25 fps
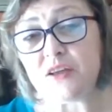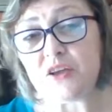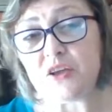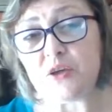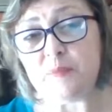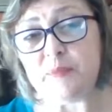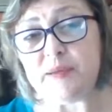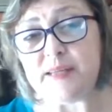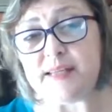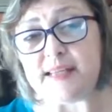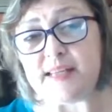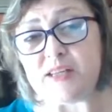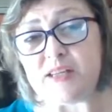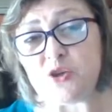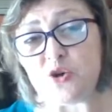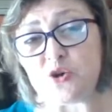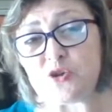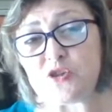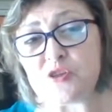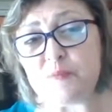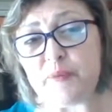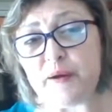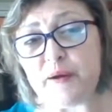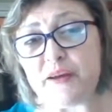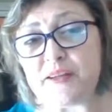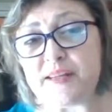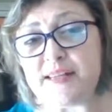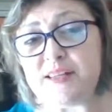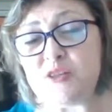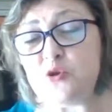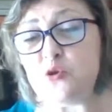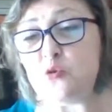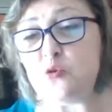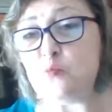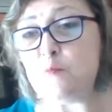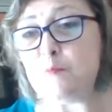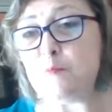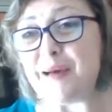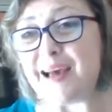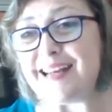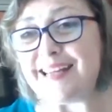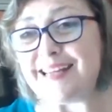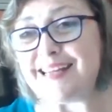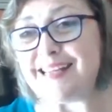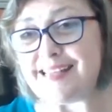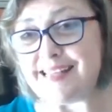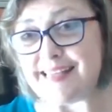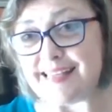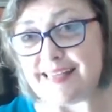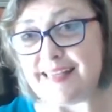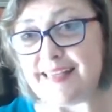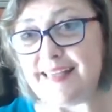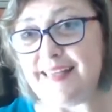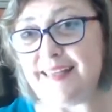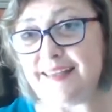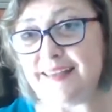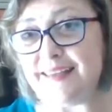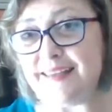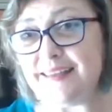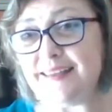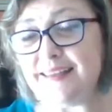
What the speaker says: Committee, talks about his humanity